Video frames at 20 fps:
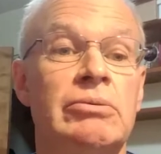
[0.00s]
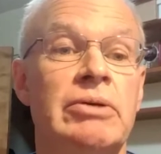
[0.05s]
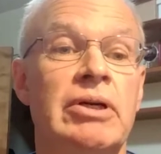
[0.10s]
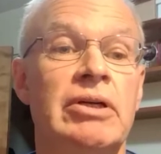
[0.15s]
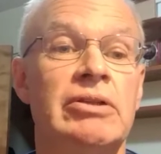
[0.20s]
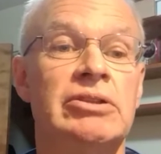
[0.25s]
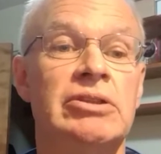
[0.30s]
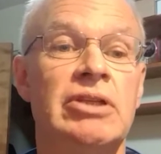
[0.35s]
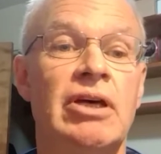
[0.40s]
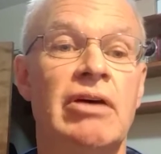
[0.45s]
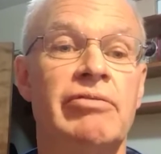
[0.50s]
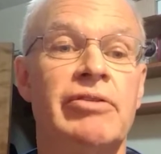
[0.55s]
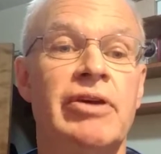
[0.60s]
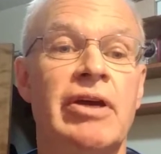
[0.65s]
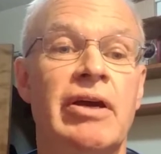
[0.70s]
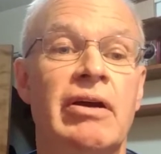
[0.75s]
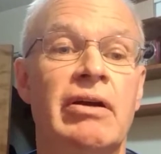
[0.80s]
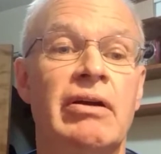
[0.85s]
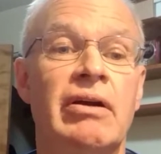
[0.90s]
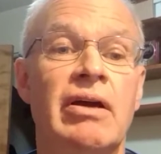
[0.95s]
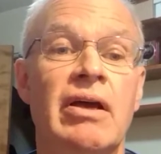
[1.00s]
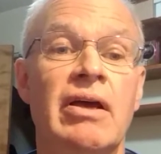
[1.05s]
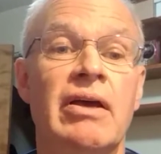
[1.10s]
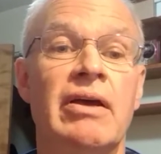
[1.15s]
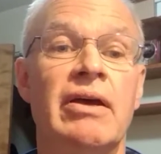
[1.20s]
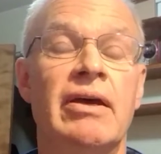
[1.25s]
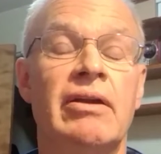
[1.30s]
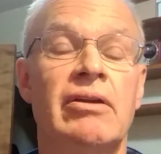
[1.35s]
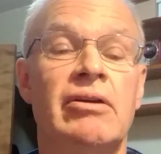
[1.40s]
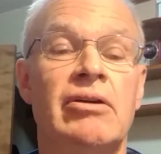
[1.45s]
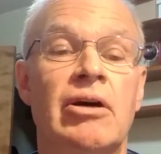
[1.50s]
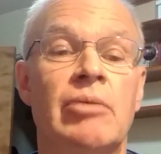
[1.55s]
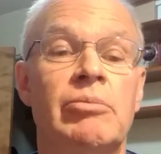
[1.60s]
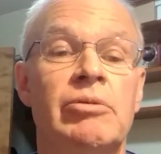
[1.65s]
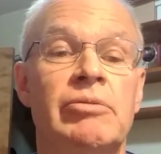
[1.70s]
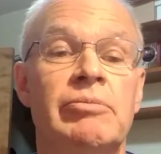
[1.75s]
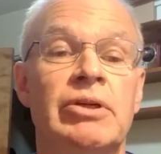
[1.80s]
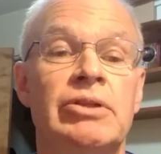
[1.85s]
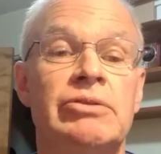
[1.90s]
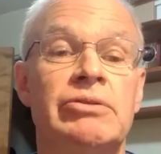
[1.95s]
around self-care and
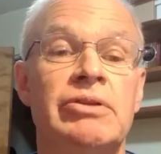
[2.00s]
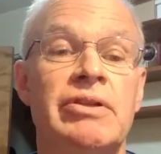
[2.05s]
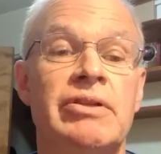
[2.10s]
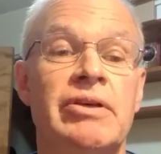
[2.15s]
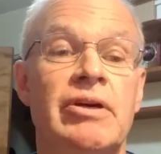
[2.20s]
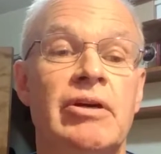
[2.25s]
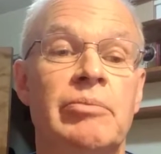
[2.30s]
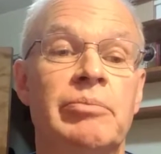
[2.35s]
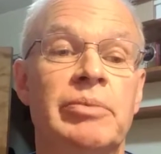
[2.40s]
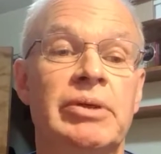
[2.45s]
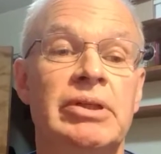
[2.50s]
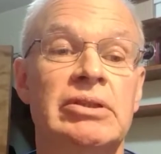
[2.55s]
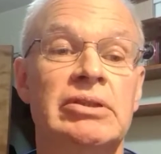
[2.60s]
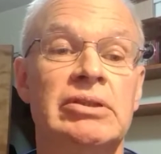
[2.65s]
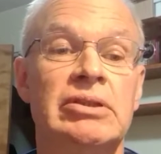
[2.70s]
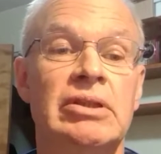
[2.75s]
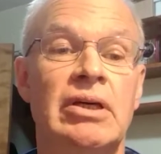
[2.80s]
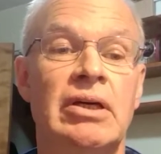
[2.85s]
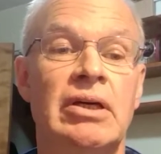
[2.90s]
complementary therapies.